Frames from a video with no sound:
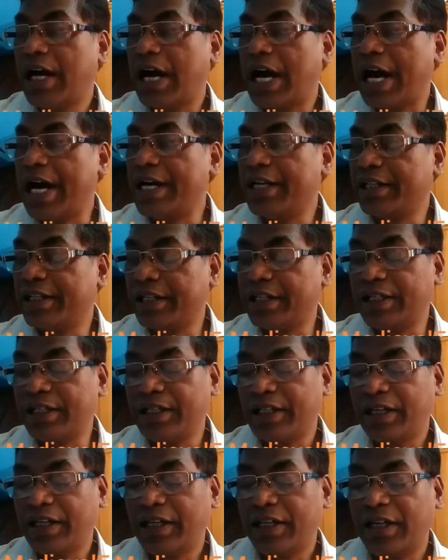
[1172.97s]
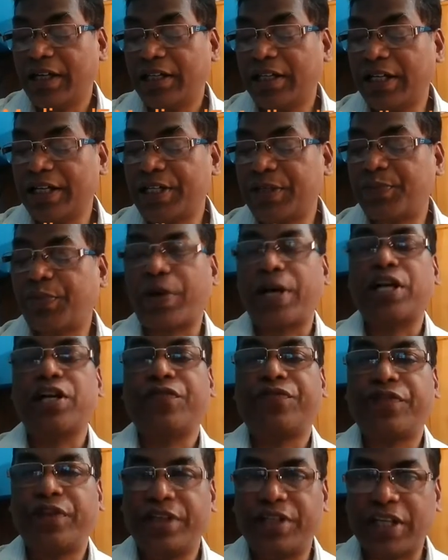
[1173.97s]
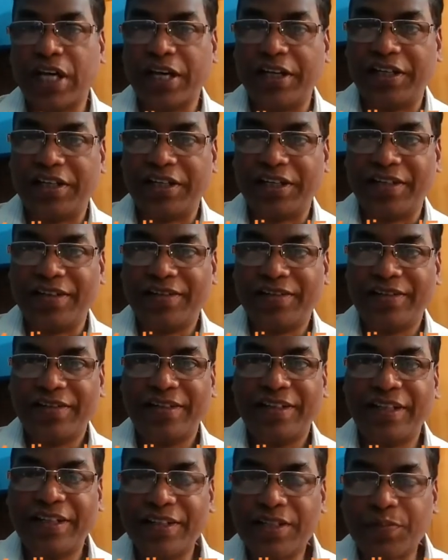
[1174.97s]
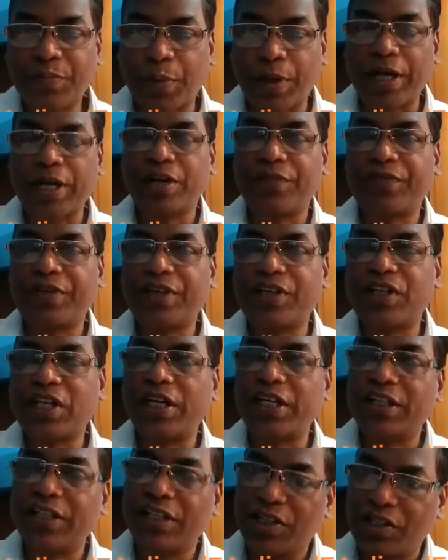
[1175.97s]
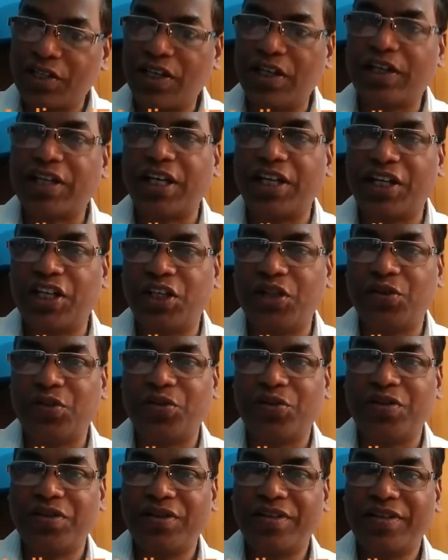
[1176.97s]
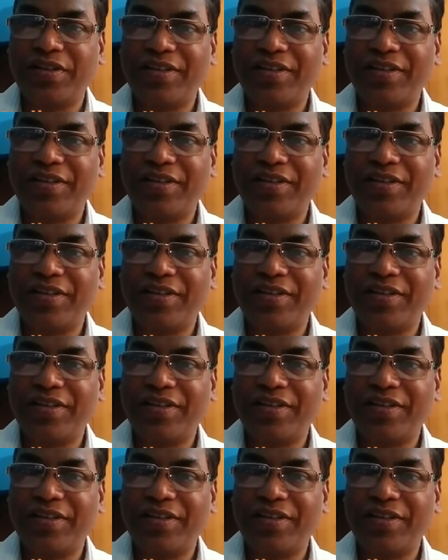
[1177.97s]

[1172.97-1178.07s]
and the spread of Christianity. The spread of Christianity is still continued.